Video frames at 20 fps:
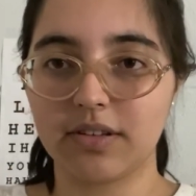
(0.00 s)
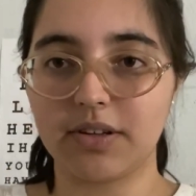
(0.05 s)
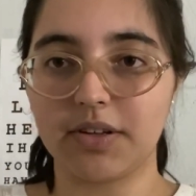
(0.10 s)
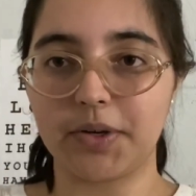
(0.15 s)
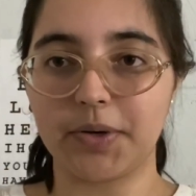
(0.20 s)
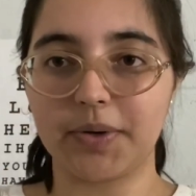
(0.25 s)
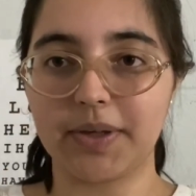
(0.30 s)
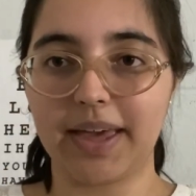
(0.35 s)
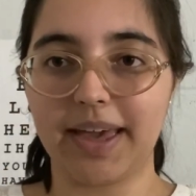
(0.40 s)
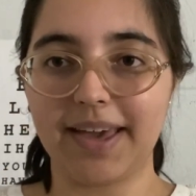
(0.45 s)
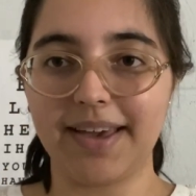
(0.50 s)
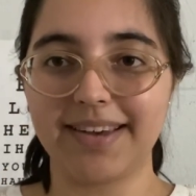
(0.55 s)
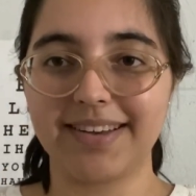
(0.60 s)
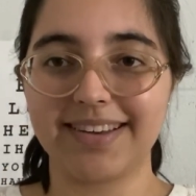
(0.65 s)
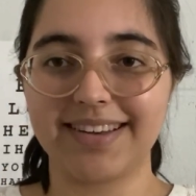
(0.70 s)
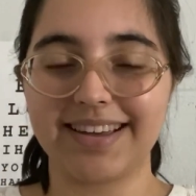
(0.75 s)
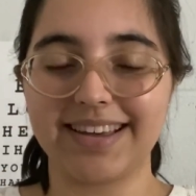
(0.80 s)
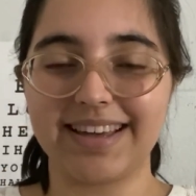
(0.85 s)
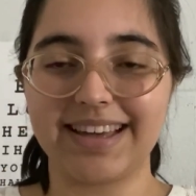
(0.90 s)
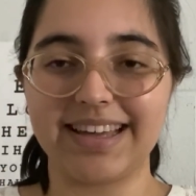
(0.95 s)
Okay,
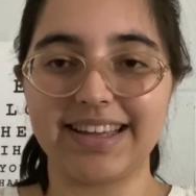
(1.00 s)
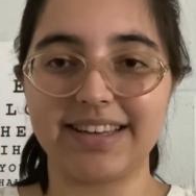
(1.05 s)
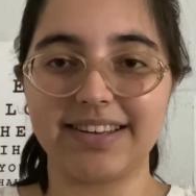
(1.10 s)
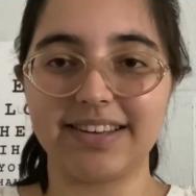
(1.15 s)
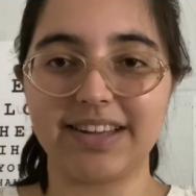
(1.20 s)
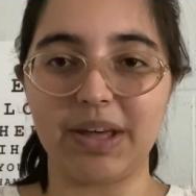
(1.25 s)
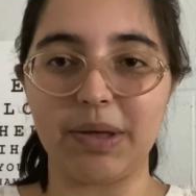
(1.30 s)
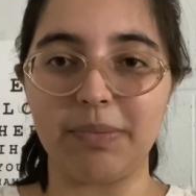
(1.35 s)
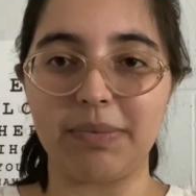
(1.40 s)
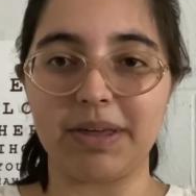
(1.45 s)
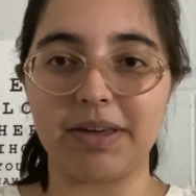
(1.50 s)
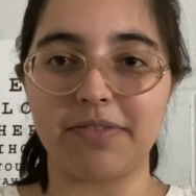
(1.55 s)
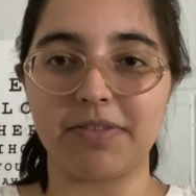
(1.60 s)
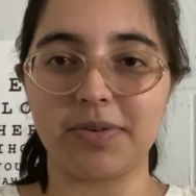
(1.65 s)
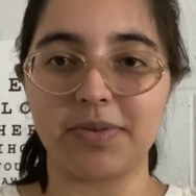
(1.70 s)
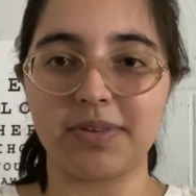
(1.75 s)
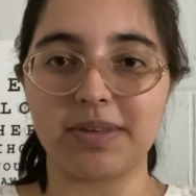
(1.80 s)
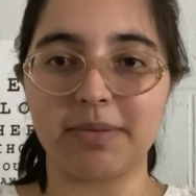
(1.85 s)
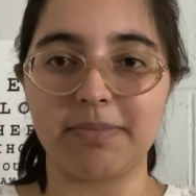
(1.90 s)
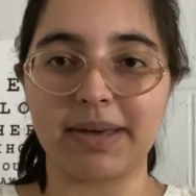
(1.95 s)
and tell me if you
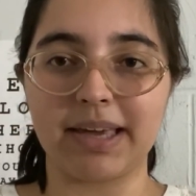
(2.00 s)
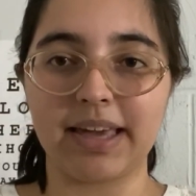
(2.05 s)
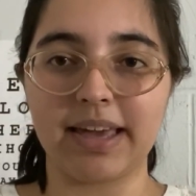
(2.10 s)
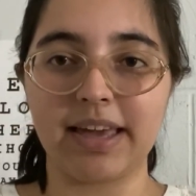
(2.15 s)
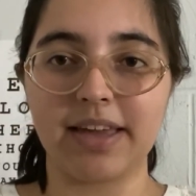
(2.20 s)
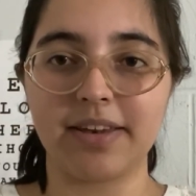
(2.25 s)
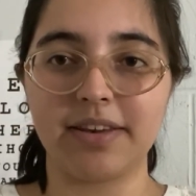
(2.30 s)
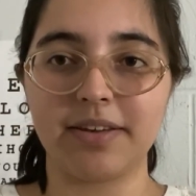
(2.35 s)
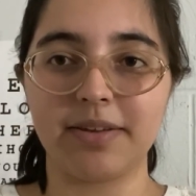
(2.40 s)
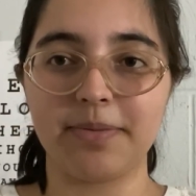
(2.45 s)
see my hand